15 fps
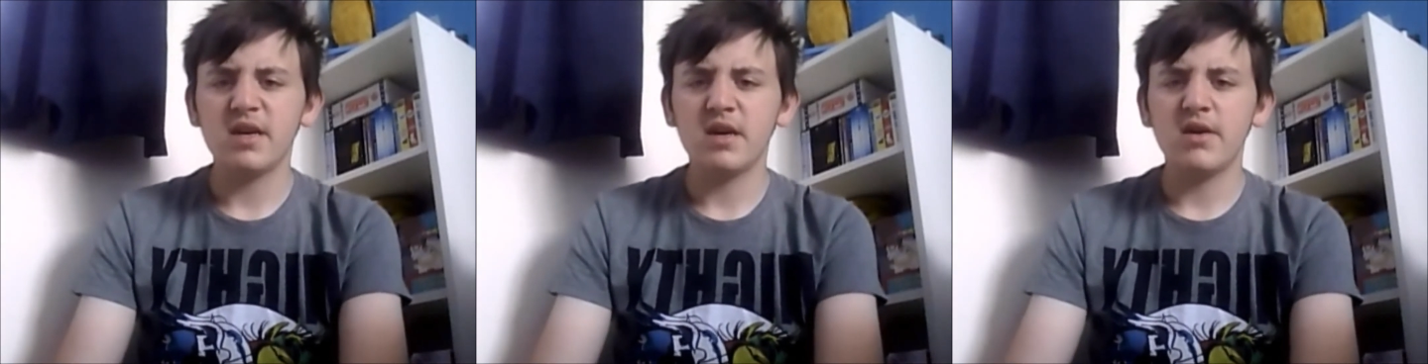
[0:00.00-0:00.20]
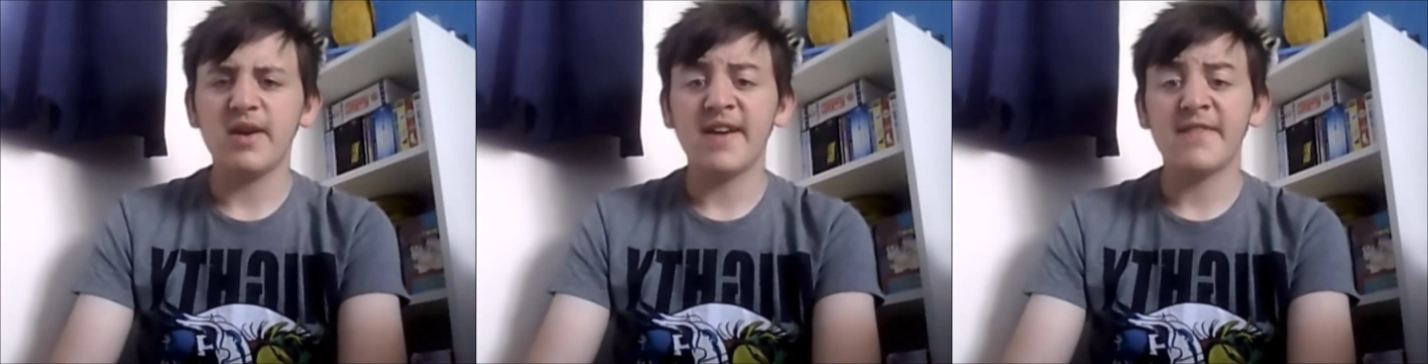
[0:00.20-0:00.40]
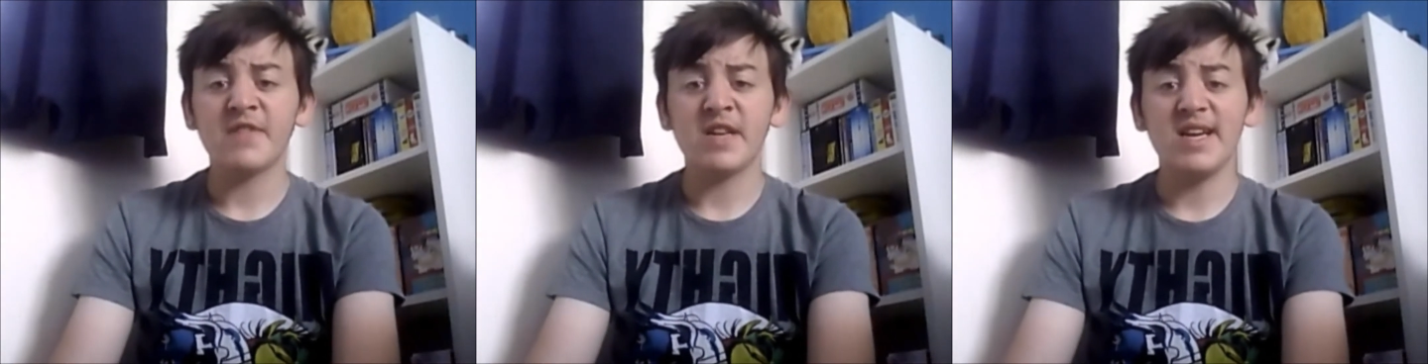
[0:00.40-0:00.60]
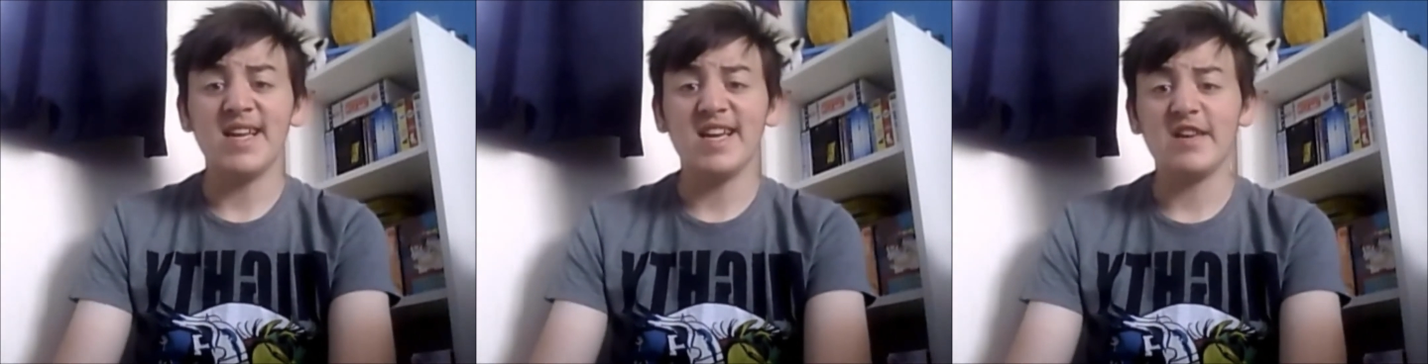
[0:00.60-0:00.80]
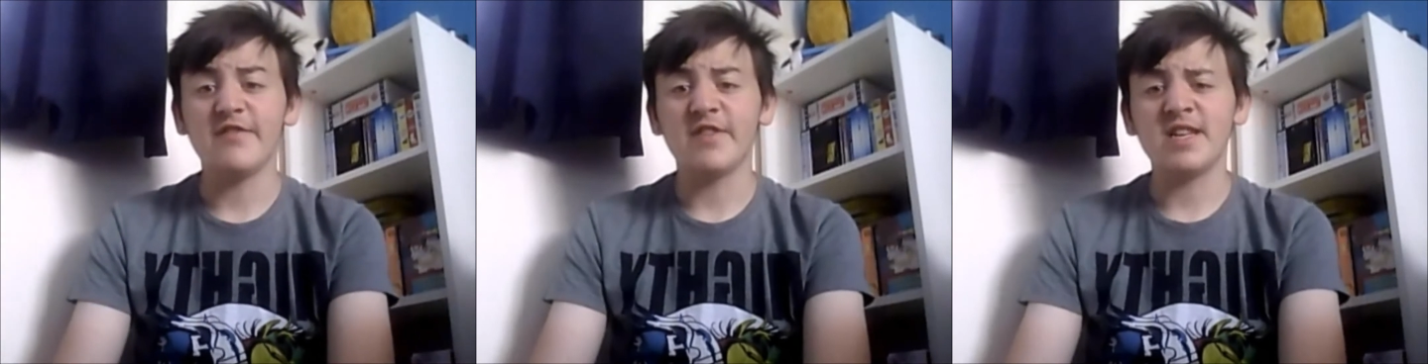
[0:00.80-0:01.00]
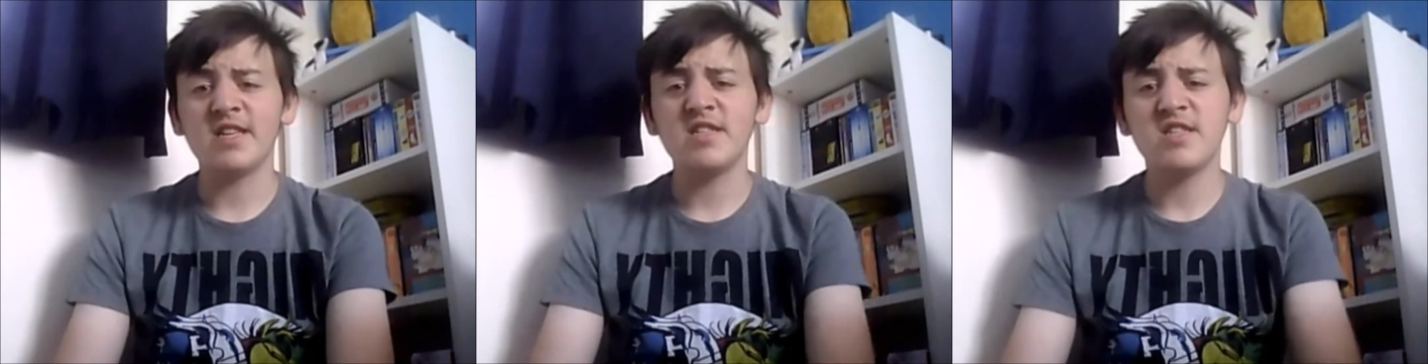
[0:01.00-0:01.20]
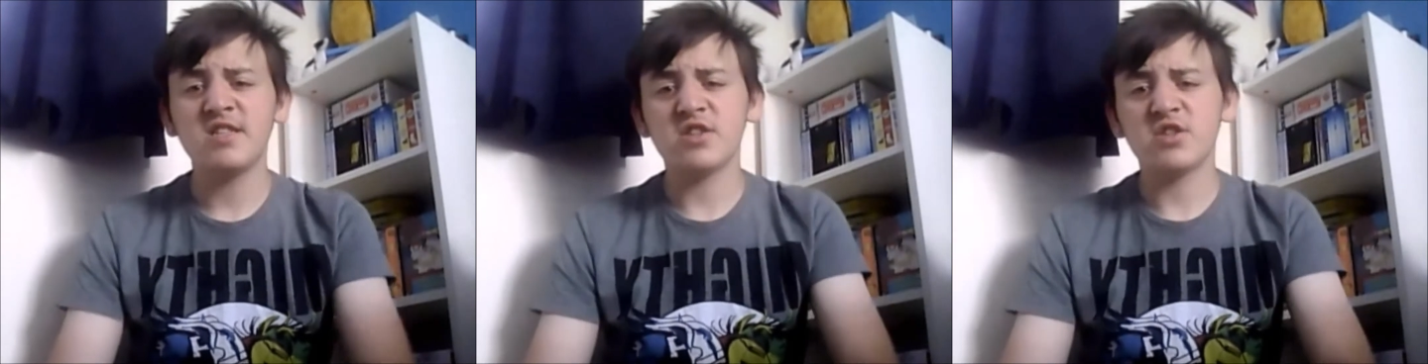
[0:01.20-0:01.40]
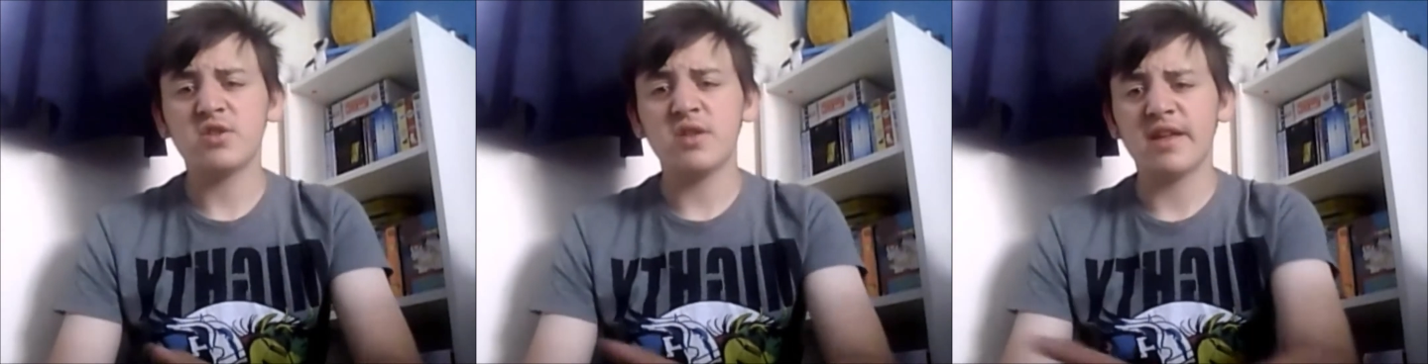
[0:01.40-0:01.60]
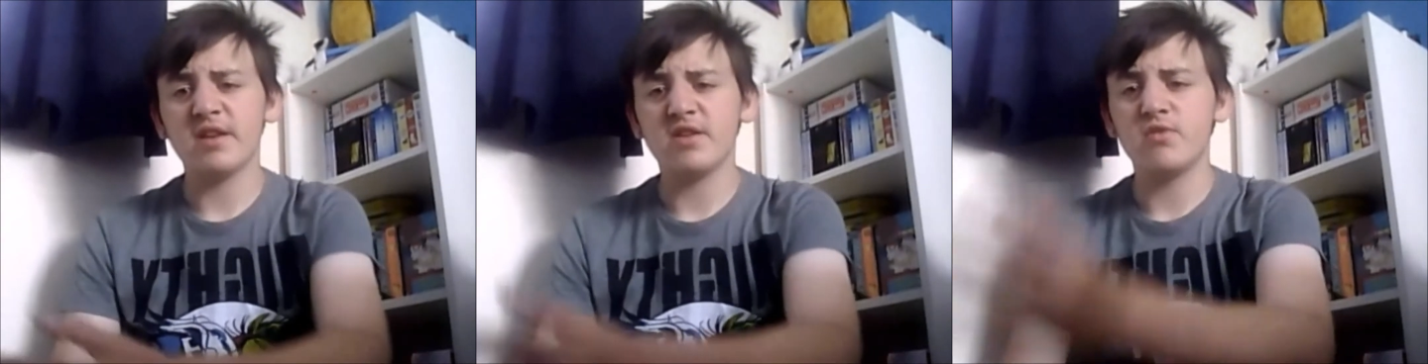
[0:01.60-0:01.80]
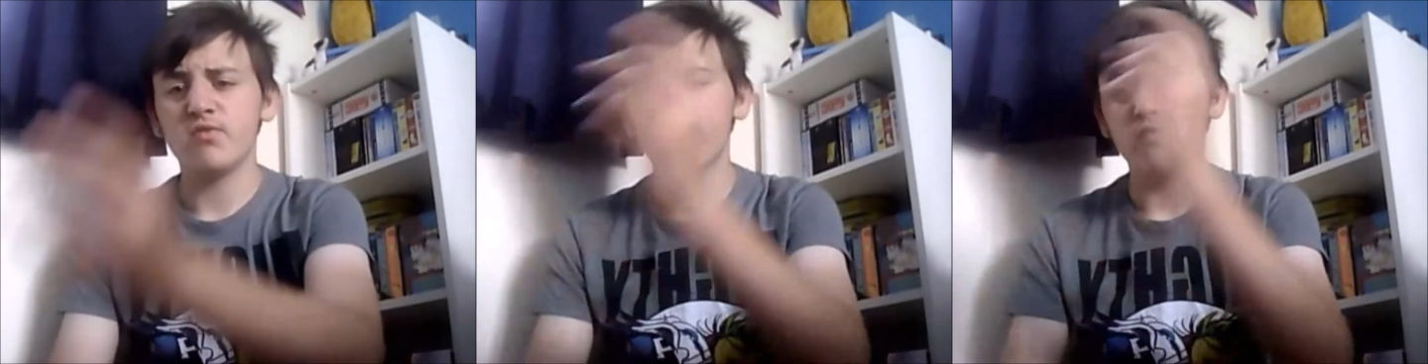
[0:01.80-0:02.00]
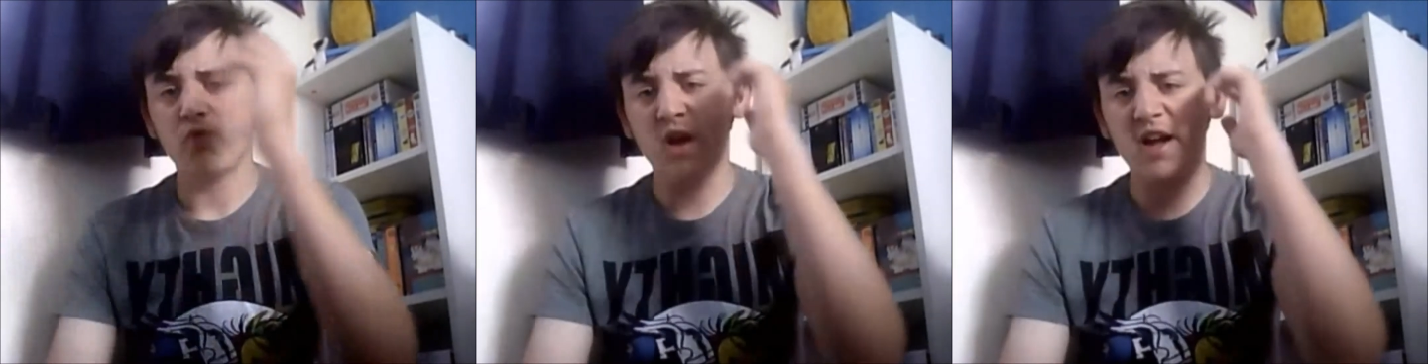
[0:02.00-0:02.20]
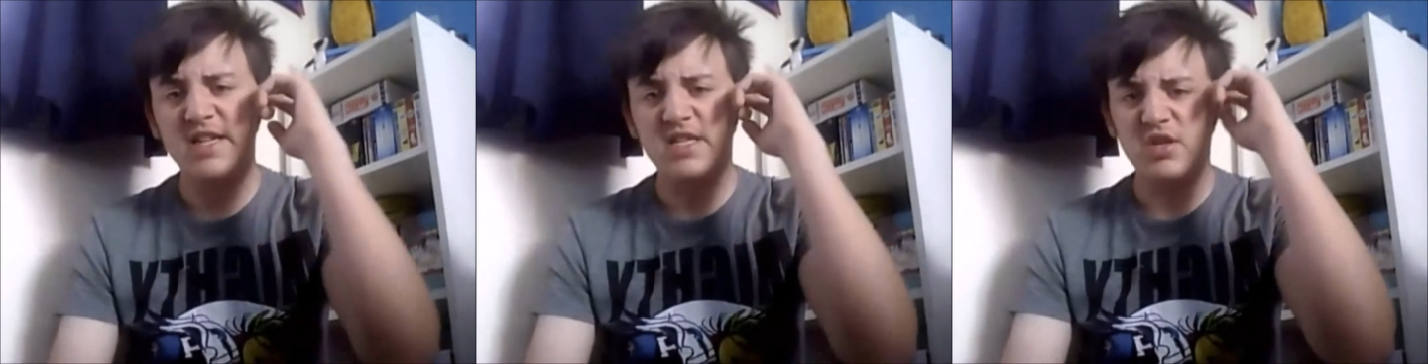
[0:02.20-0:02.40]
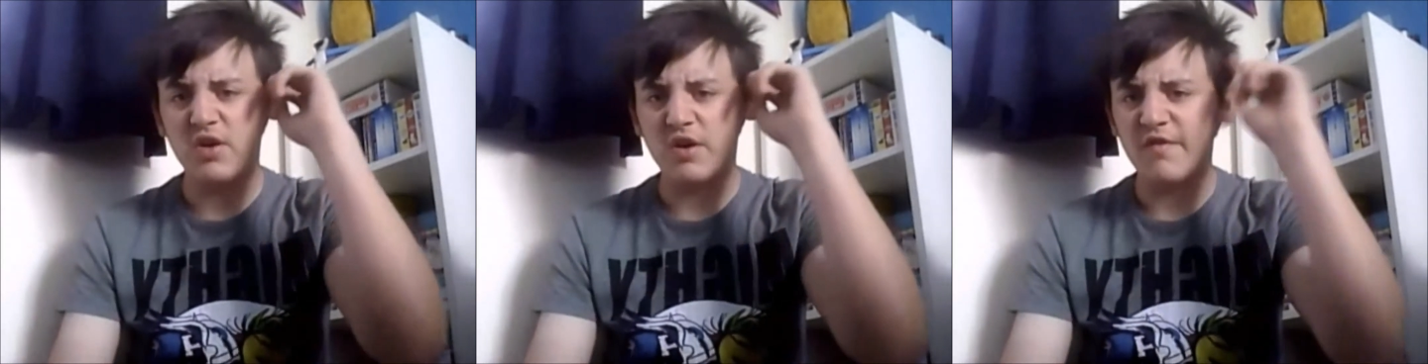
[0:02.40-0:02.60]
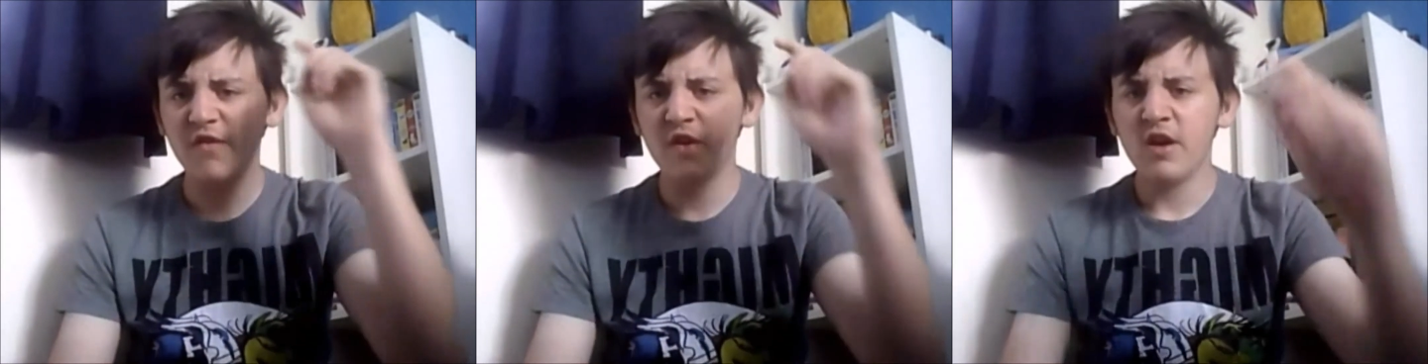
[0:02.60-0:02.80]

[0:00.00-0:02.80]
"Oh, I have to leave," and then she just like rides off.